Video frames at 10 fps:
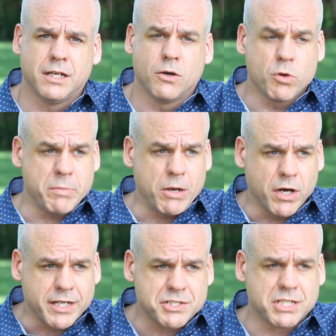We may
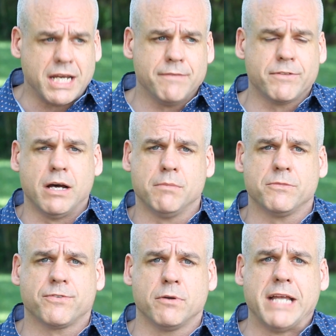want to save them
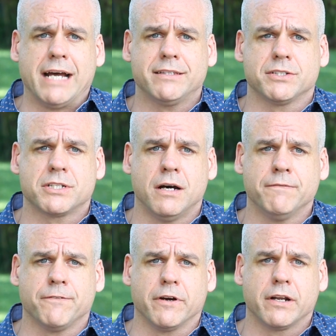from that
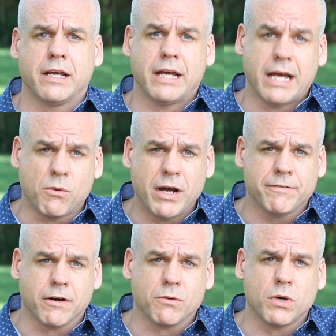discomfort.
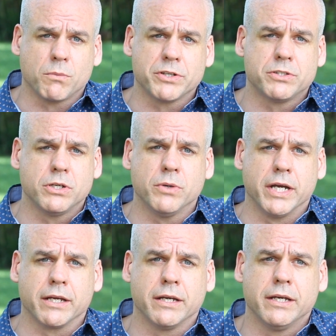However, what we're
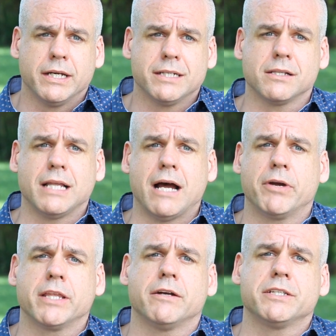doing is
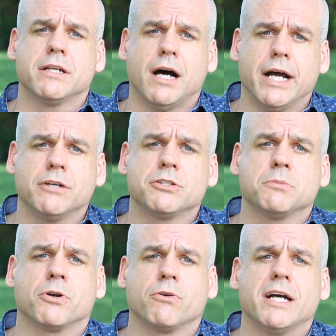allowing their denial to
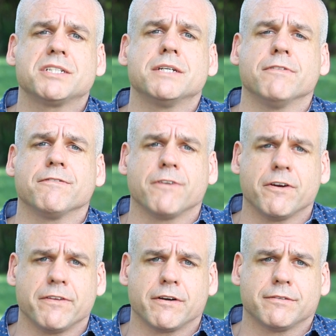progress even
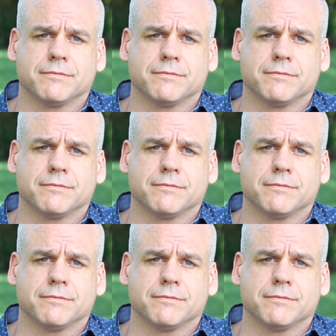further.